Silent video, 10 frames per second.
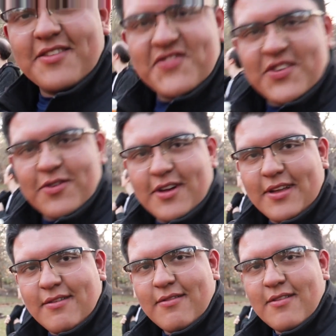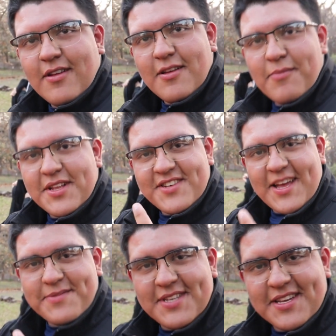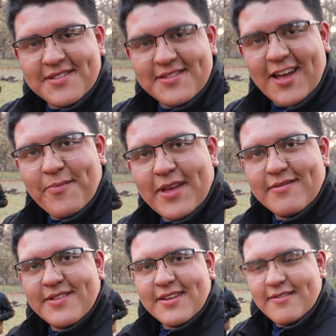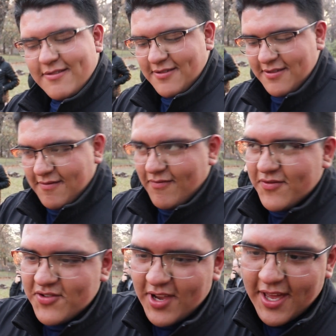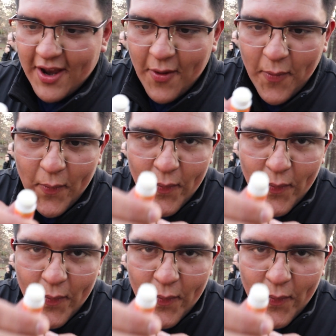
It's still good. My chapstick is not melted. Check it out.